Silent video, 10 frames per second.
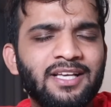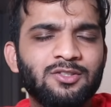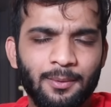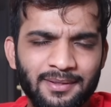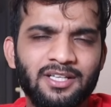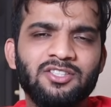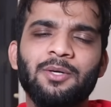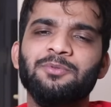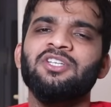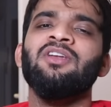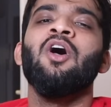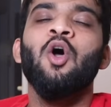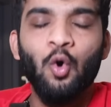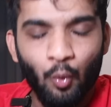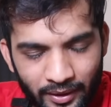links will be in the description.
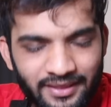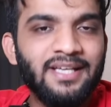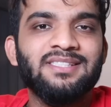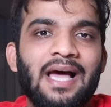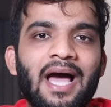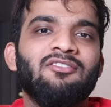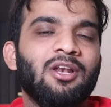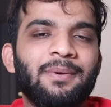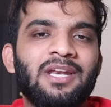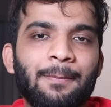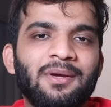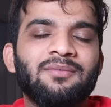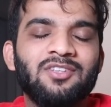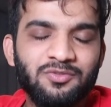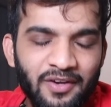With this, I will be
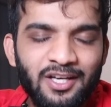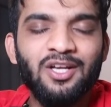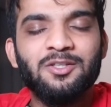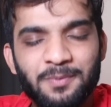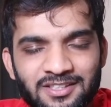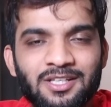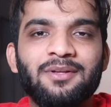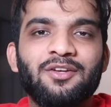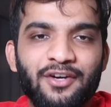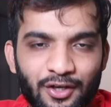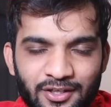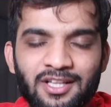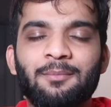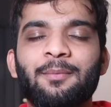wrapping up this video. Let's be in some of the video. Till then,